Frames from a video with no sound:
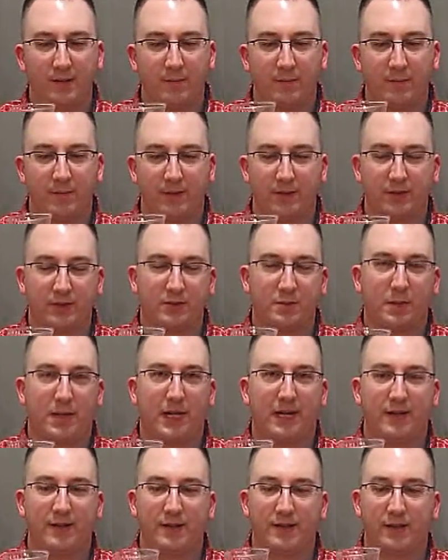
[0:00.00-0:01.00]
a beer's
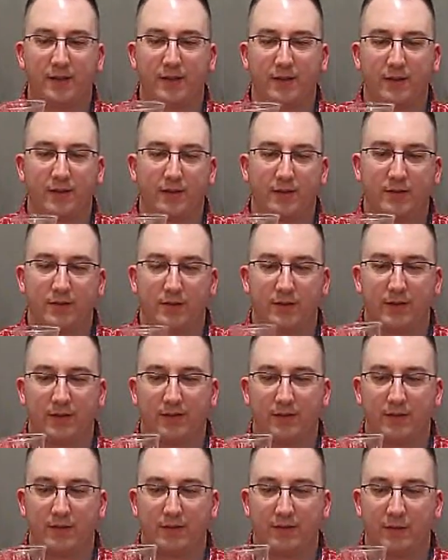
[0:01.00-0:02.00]
palate can can
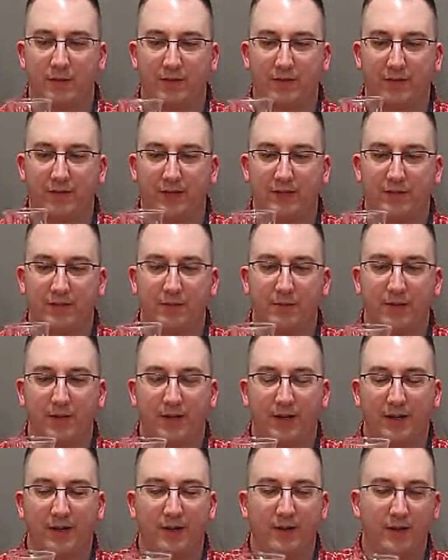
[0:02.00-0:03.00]
really be affected
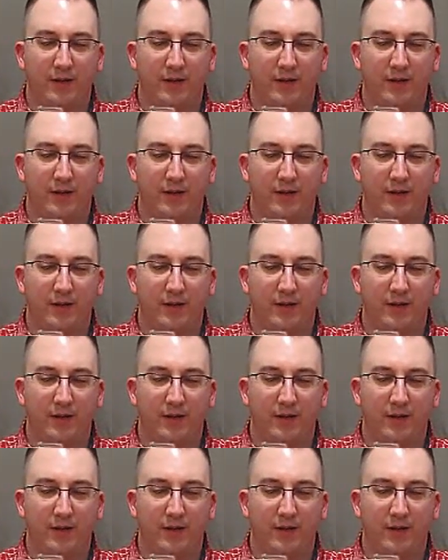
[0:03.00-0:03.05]
by